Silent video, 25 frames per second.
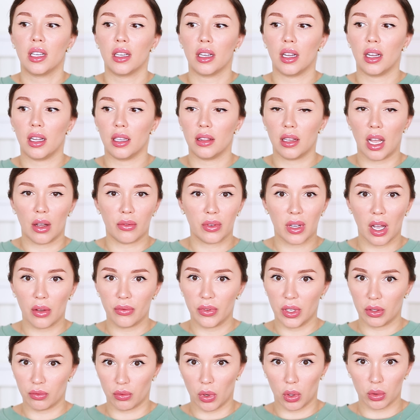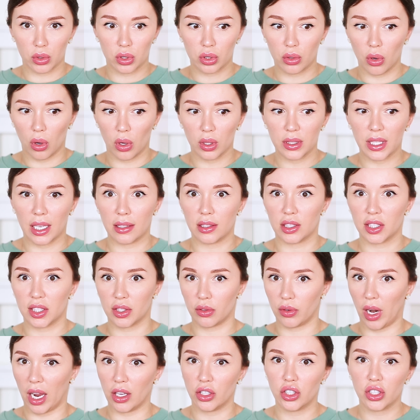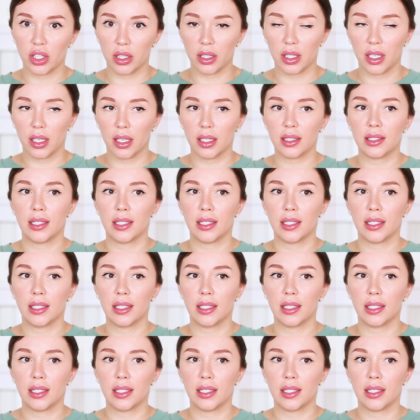love cuff in rose gold, and scratching